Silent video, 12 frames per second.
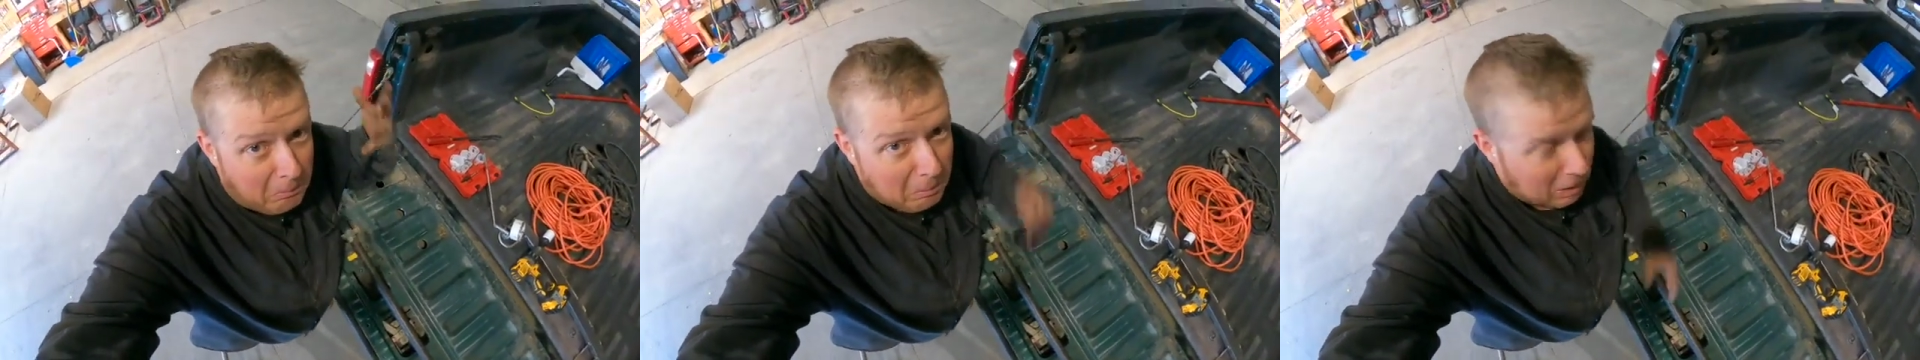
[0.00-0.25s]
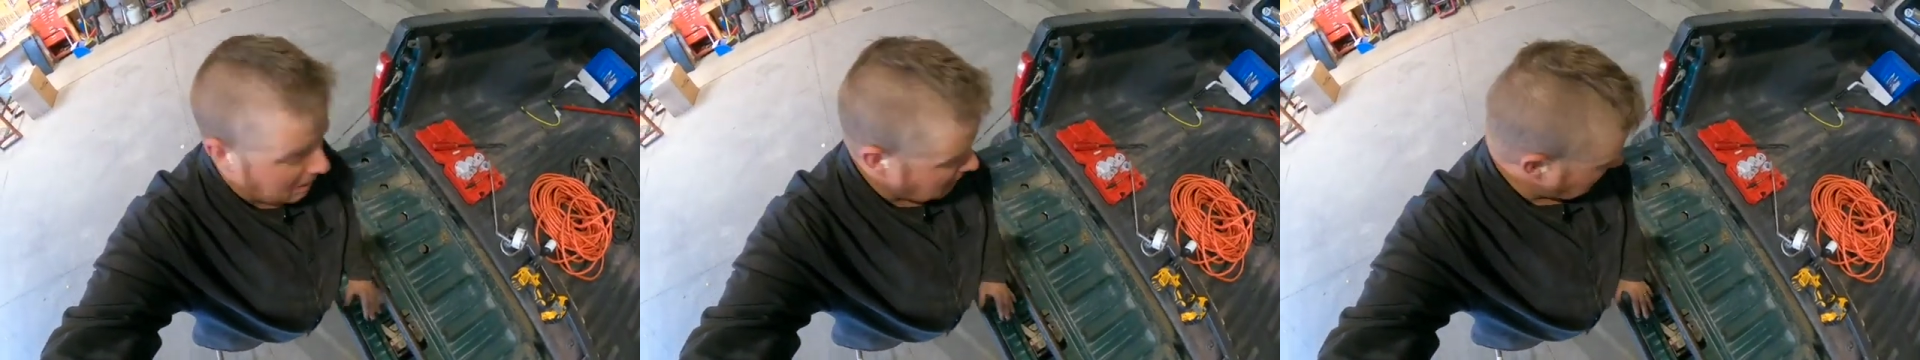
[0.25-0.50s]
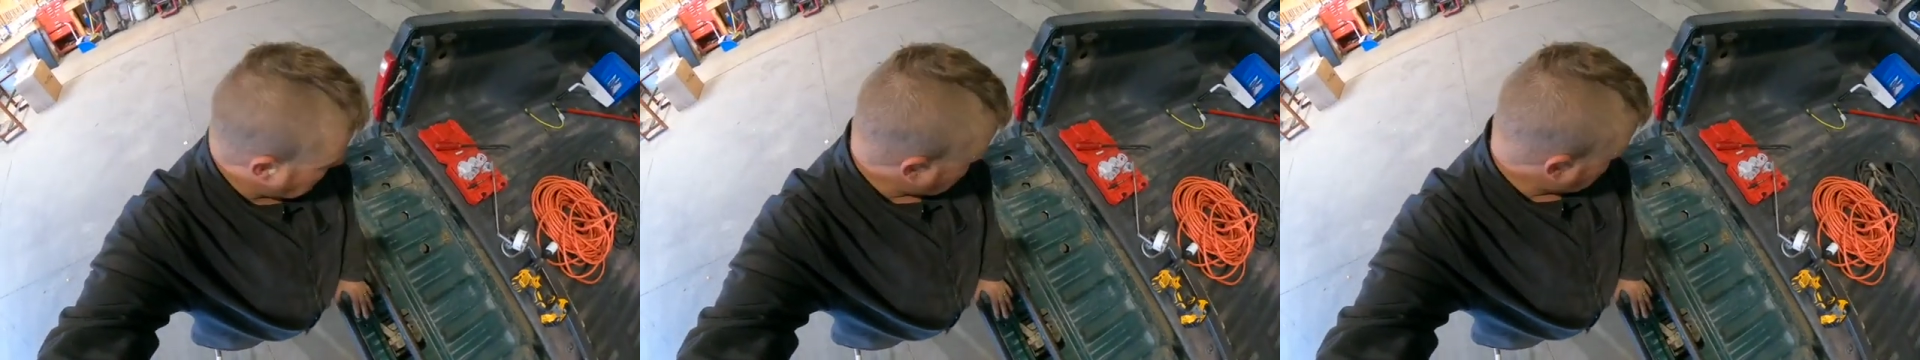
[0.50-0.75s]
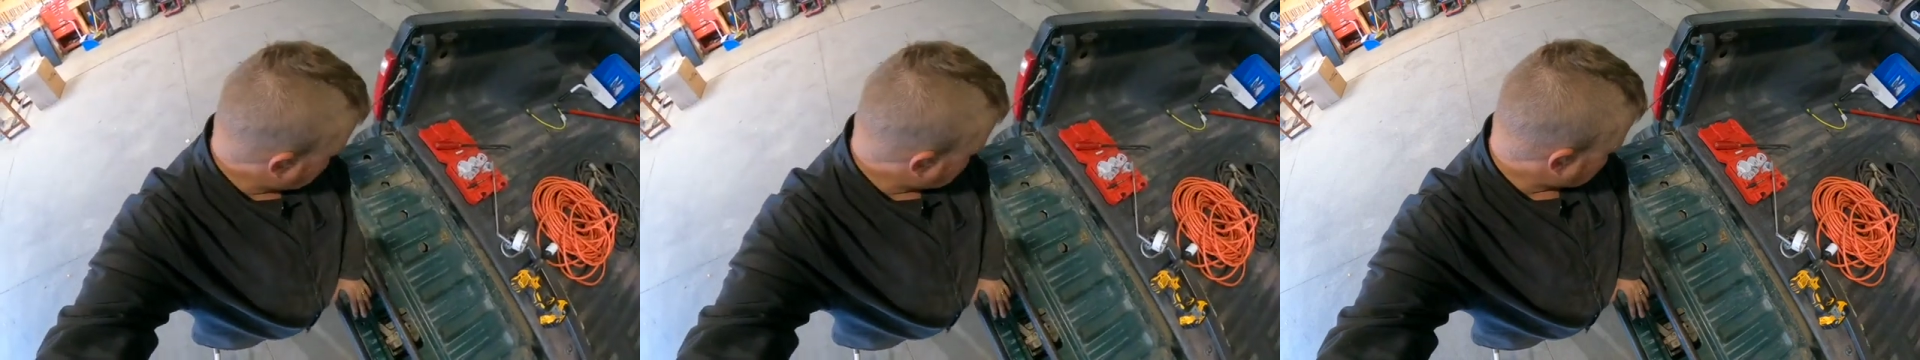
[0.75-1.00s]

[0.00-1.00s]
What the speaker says: I don't know,